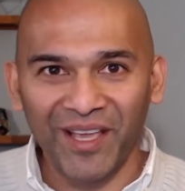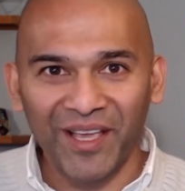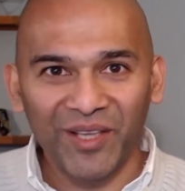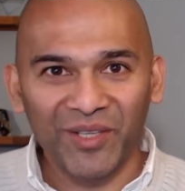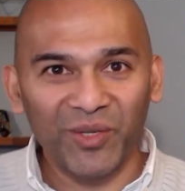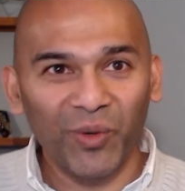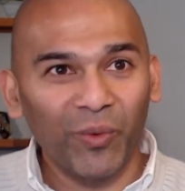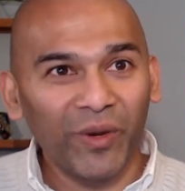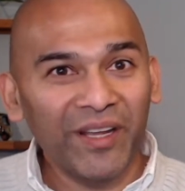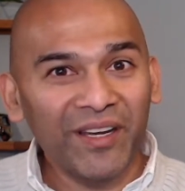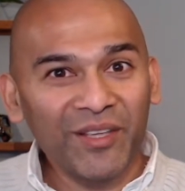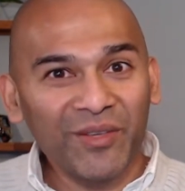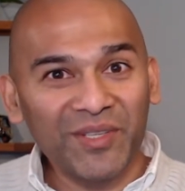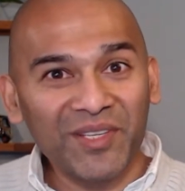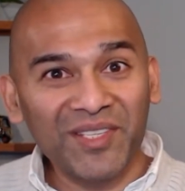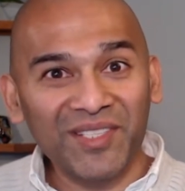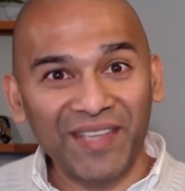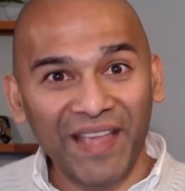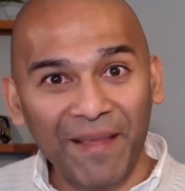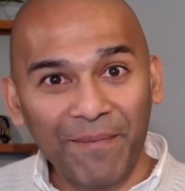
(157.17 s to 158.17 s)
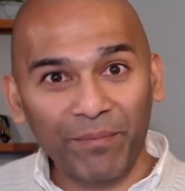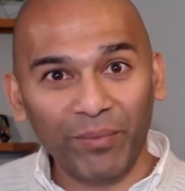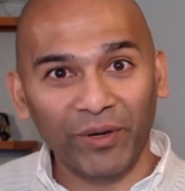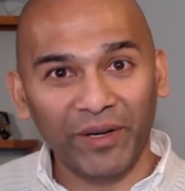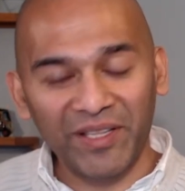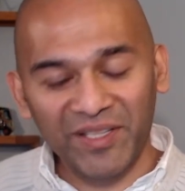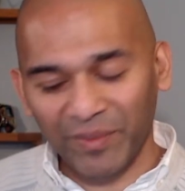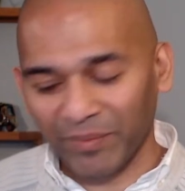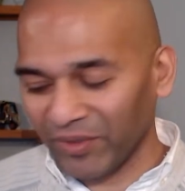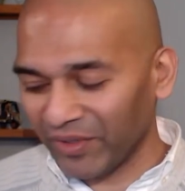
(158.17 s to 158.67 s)
So we're going to use the same
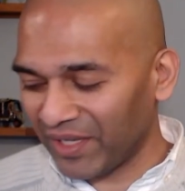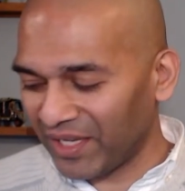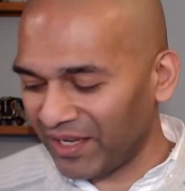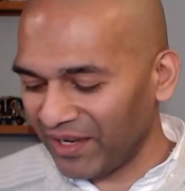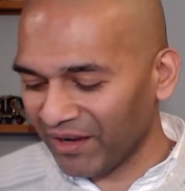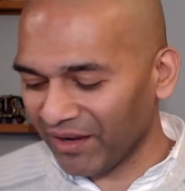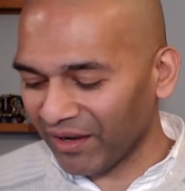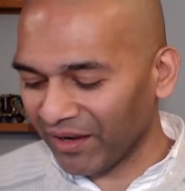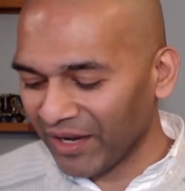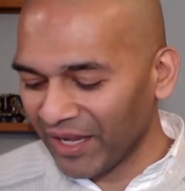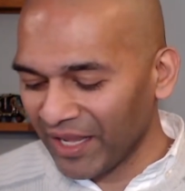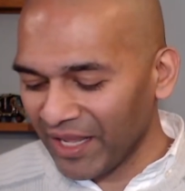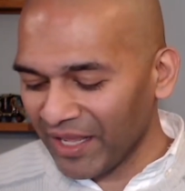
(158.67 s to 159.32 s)
principle here.